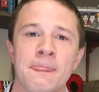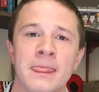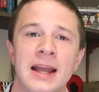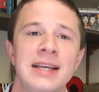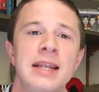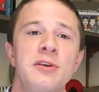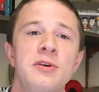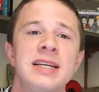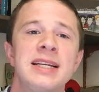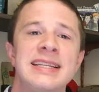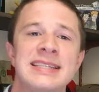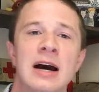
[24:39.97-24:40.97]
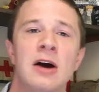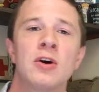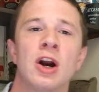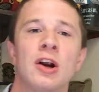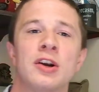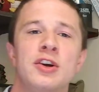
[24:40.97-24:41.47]
And neither did
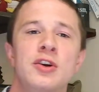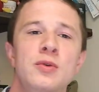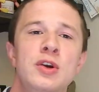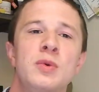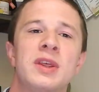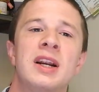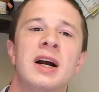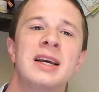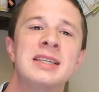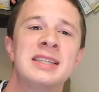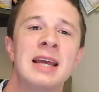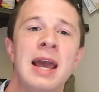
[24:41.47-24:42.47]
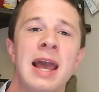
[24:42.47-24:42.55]
Dalgard, who euthanized